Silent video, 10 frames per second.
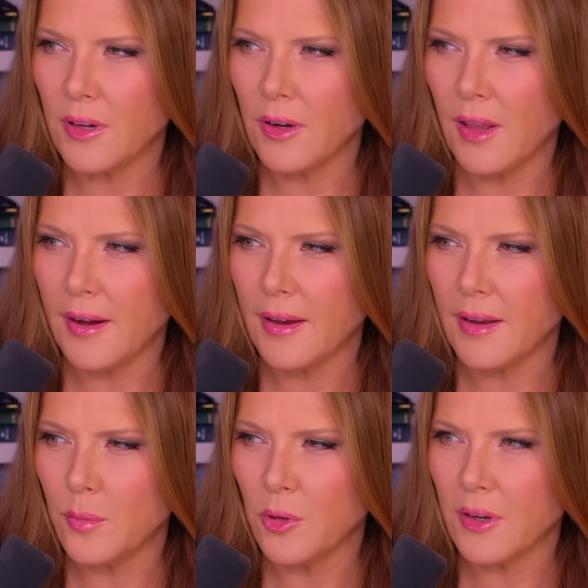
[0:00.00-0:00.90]
Carolina,
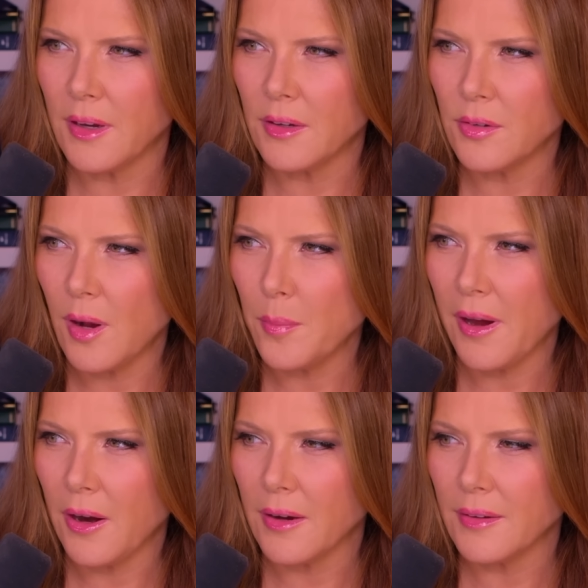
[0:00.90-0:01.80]
and I'm looking at Trump
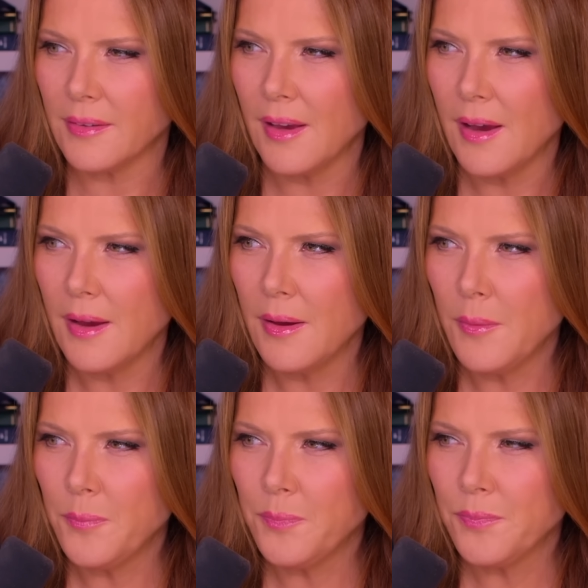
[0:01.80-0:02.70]
Harris,
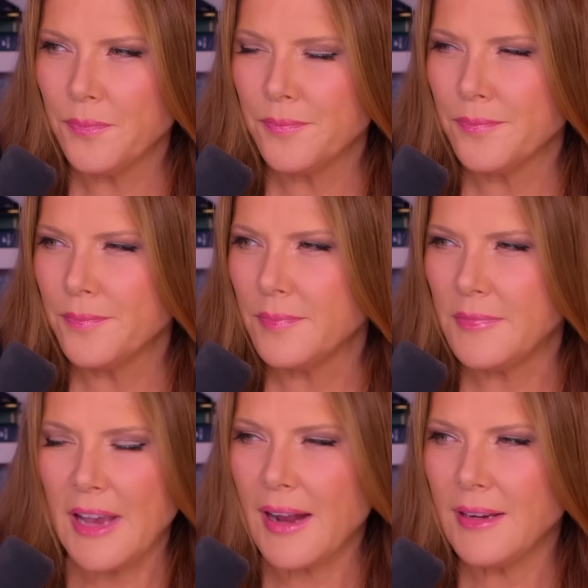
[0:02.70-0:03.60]

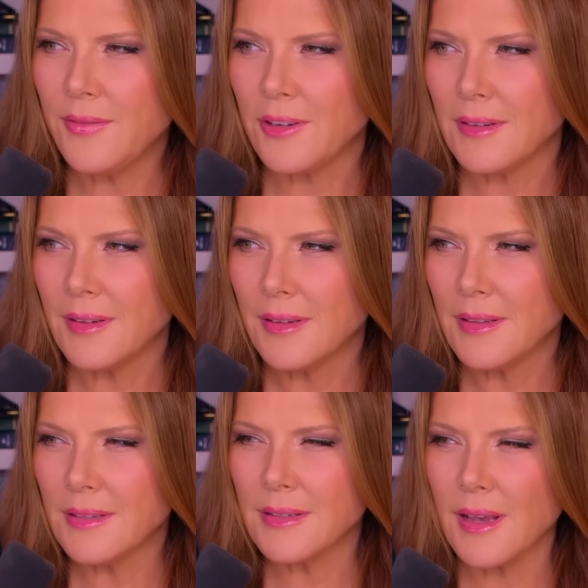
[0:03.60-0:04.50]
dead even.
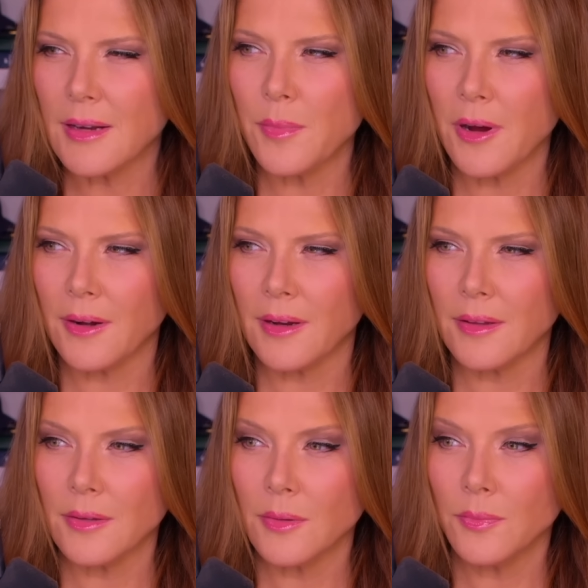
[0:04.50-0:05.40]
This is out of
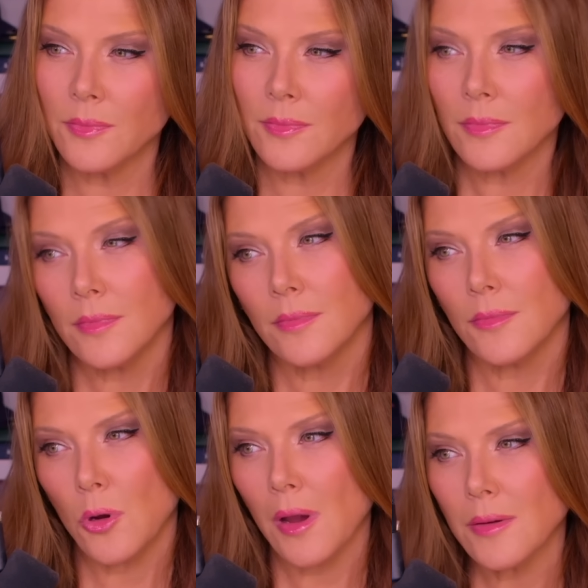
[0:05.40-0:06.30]
Meredith.
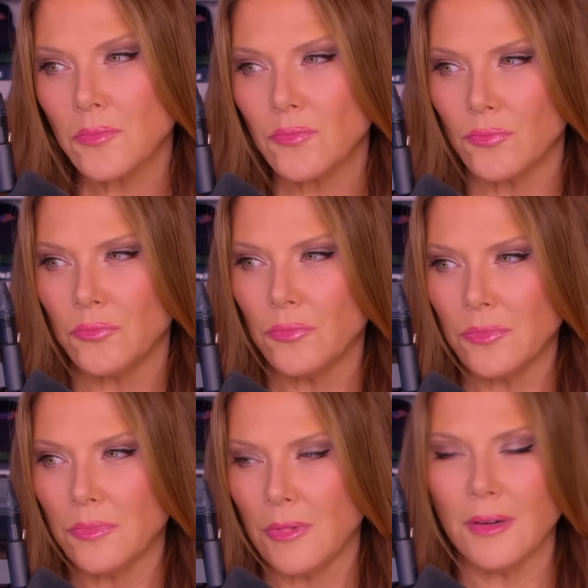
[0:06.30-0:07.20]
Okay,
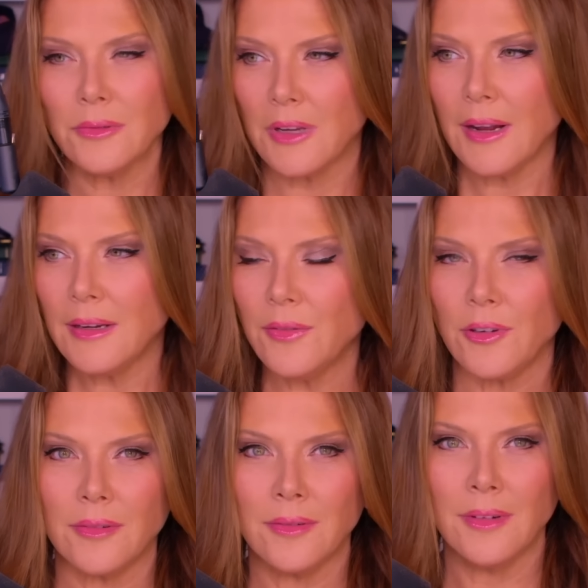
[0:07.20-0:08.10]
you know, dead
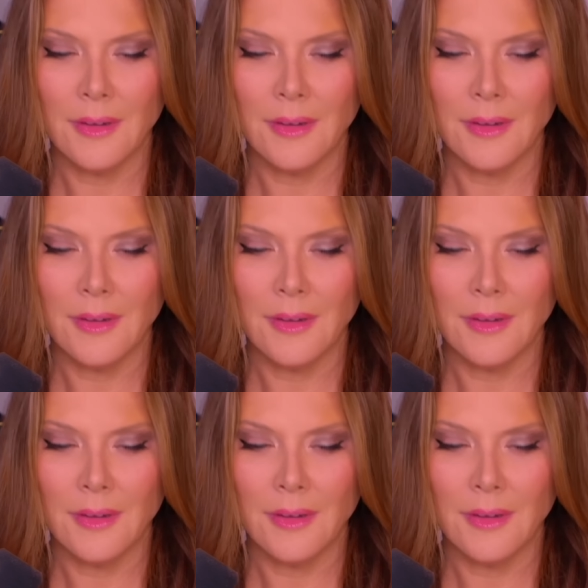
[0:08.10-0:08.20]
even.